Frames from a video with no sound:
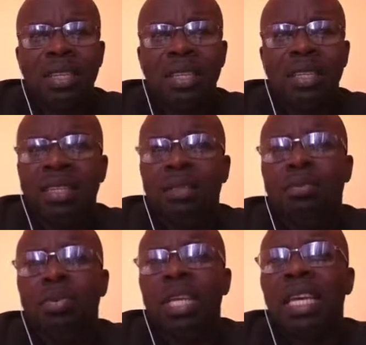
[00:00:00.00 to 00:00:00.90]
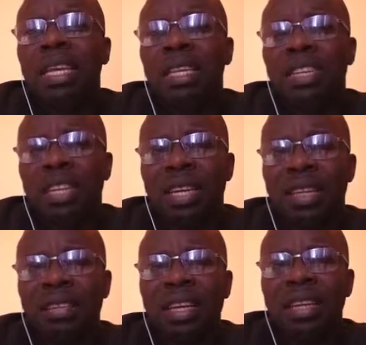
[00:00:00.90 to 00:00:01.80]
simple English
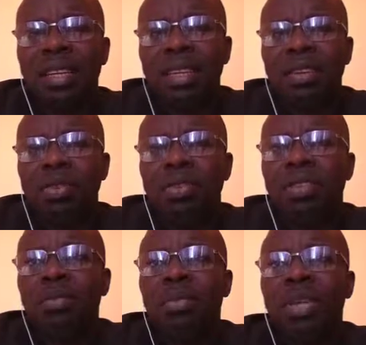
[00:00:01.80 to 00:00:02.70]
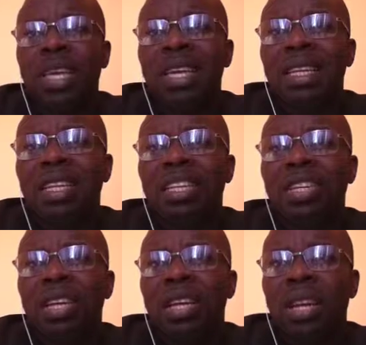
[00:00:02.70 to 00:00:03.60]
understanding, or simple English
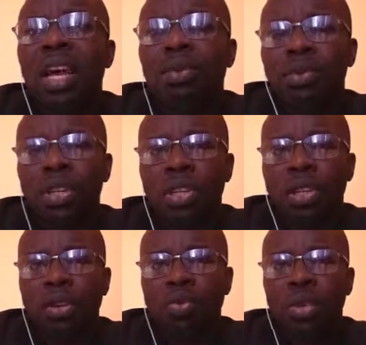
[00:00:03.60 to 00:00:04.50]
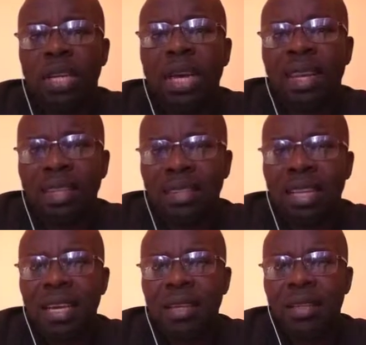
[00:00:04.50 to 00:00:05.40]
language, would
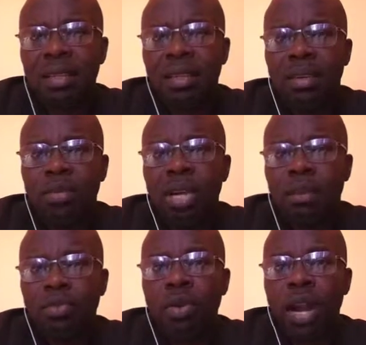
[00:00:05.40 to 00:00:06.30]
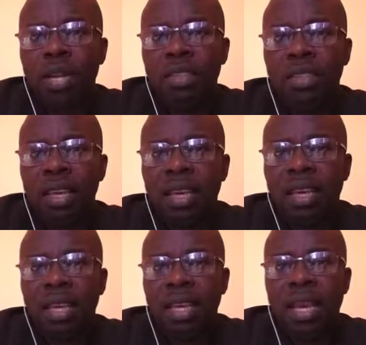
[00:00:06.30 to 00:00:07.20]
understand what I'm trying to say.
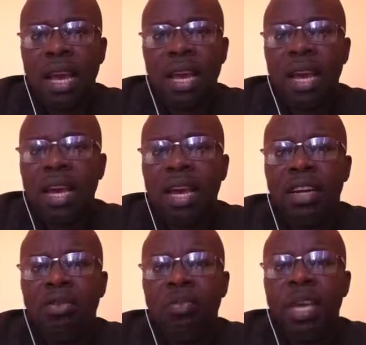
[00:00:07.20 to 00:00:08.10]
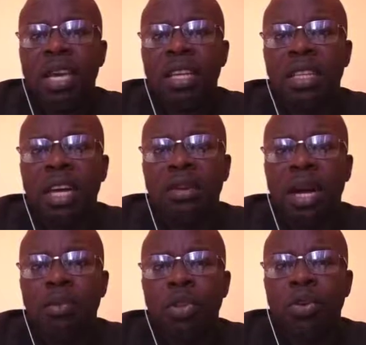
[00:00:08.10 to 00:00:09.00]
I don't make it,
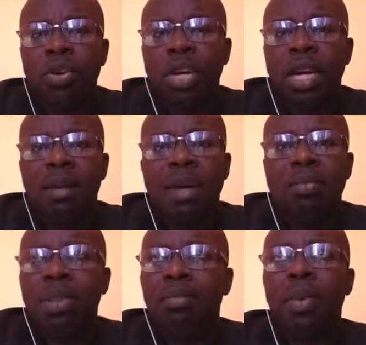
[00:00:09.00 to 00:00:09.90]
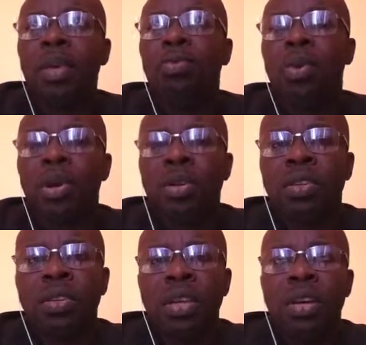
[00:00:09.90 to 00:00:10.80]
I'm not going to come up with big
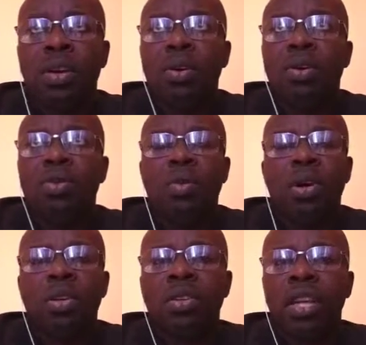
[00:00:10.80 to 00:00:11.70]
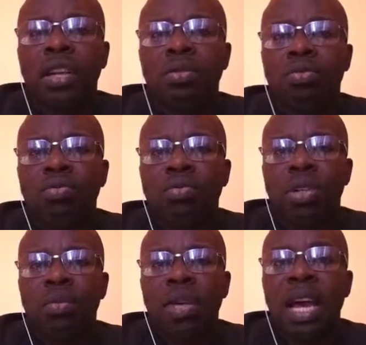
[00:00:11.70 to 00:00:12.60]
words, or words that
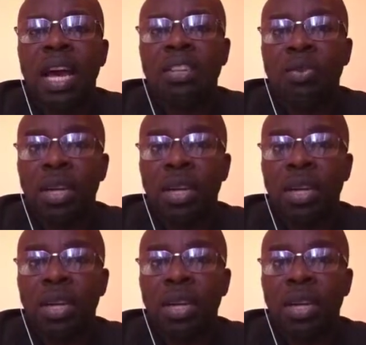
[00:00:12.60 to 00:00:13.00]
will be hard to